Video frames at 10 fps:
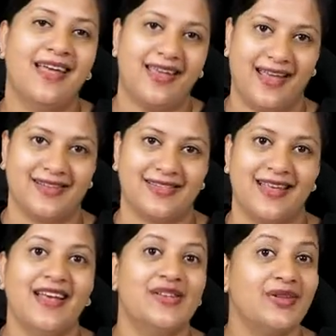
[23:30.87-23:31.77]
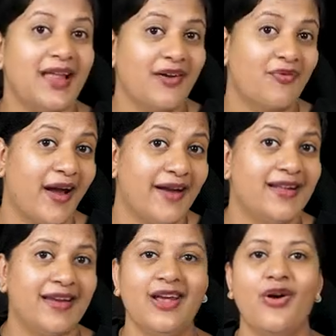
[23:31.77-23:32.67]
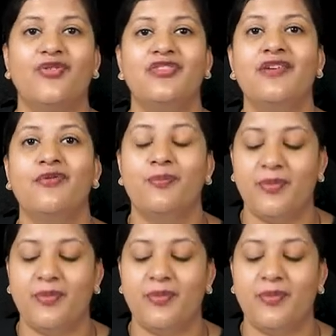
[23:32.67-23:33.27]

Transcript: Yes. So that widening of the